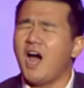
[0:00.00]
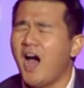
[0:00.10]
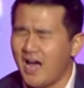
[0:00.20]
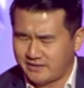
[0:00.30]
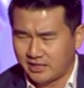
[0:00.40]

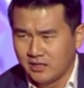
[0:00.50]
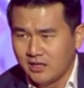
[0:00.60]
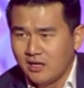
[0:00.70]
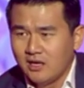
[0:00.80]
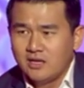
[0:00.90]
not
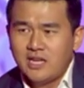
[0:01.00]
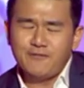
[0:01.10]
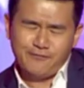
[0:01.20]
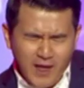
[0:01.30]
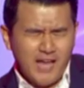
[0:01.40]

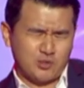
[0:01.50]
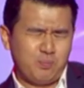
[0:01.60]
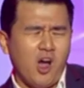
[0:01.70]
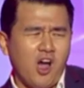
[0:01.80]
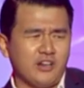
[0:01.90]
give
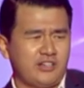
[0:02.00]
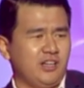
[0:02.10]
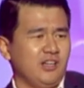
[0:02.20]
Facebook